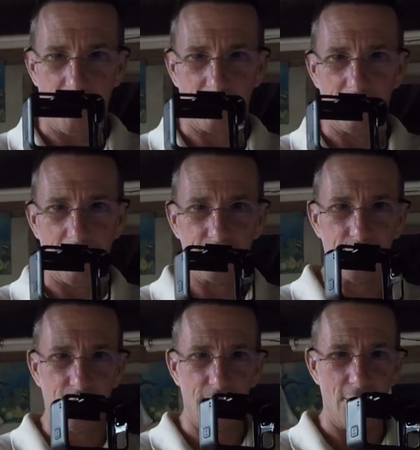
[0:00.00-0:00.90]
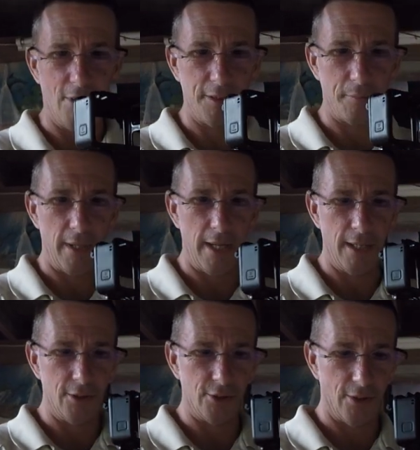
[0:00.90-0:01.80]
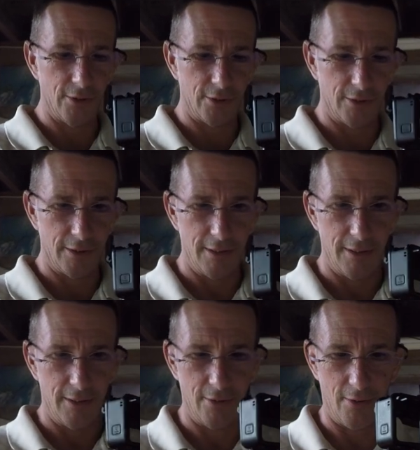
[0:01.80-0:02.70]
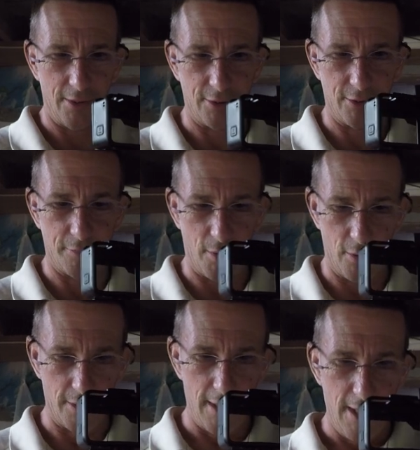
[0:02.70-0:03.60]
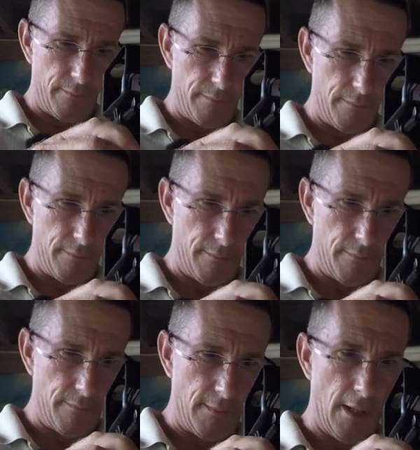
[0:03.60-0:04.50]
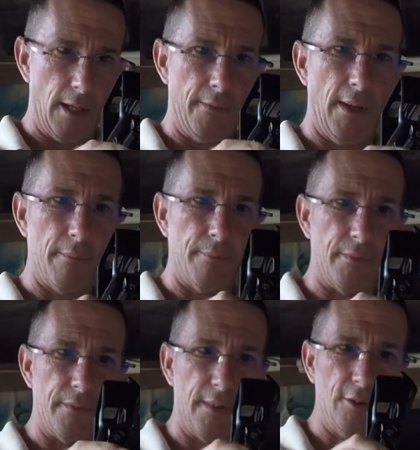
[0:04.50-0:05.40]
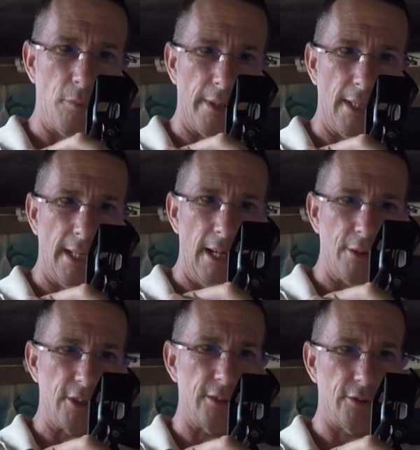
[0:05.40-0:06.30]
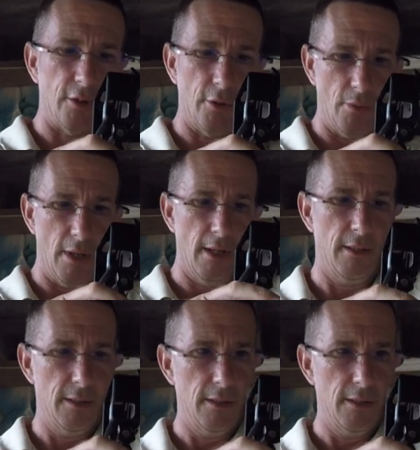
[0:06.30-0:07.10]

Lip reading: I can actually do nice pan shots, nice and smooth. And this one allows it to